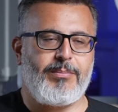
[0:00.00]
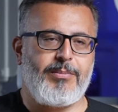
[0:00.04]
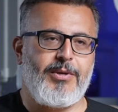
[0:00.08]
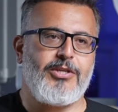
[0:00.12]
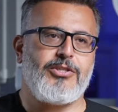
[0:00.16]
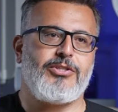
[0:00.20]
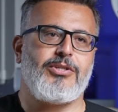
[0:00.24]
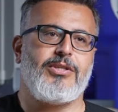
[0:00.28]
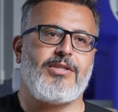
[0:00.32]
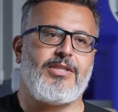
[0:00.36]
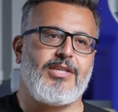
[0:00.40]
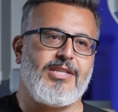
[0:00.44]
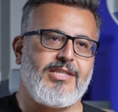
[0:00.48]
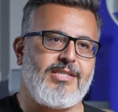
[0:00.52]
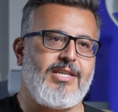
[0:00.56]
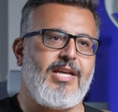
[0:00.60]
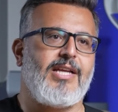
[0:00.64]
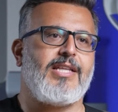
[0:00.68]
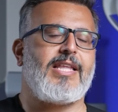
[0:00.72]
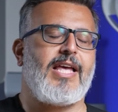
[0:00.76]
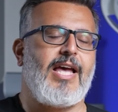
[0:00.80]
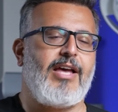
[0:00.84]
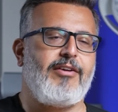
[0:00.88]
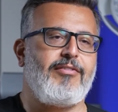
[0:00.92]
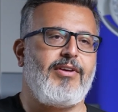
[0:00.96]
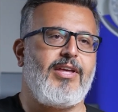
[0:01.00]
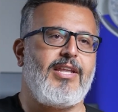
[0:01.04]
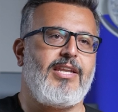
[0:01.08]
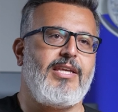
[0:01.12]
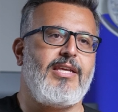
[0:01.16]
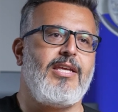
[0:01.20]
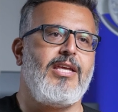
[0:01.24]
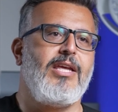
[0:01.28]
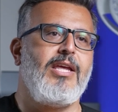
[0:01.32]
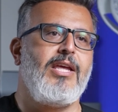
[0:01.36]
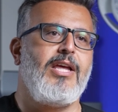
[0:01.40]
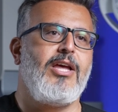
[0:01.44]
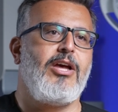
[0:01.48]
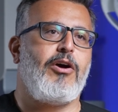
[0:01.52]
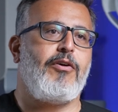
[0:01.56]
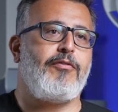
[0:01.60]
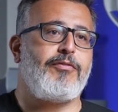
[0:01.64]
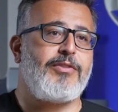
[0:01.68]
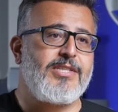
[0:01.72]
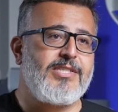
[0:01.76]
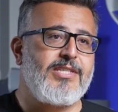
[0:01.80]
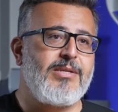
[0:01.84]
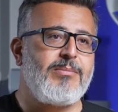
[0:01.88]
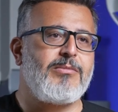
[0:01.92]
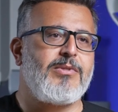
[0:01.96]
patient does not have any of
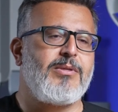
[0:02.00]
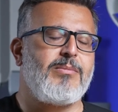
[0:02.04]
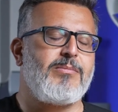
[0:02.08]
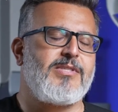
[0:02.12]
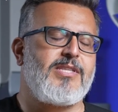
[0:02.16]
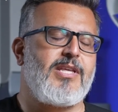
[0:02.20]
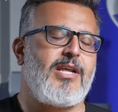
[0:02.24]
the symptoms